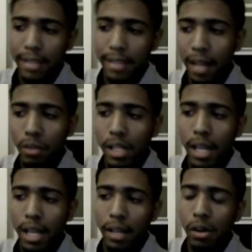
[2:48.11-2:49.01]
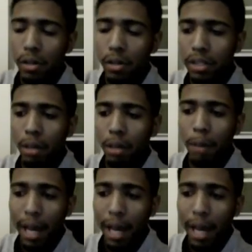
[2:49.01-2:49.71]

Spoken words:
Tanuki and Kokkuri start